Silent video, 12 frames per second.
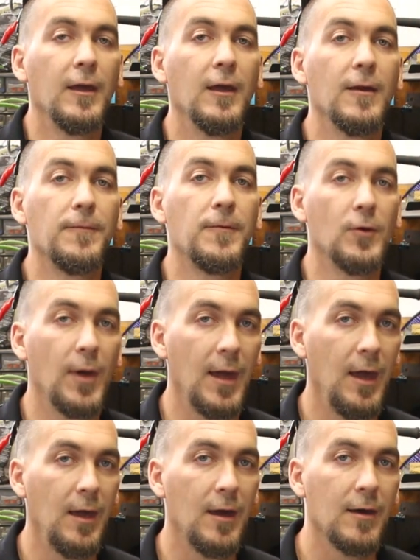If you
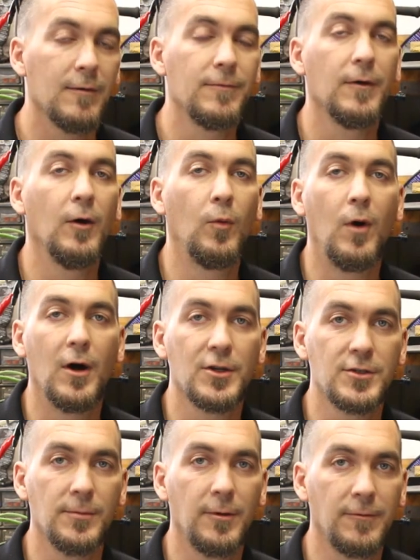have a
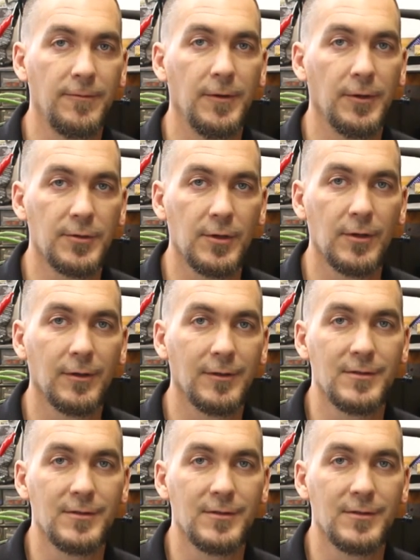washable filter,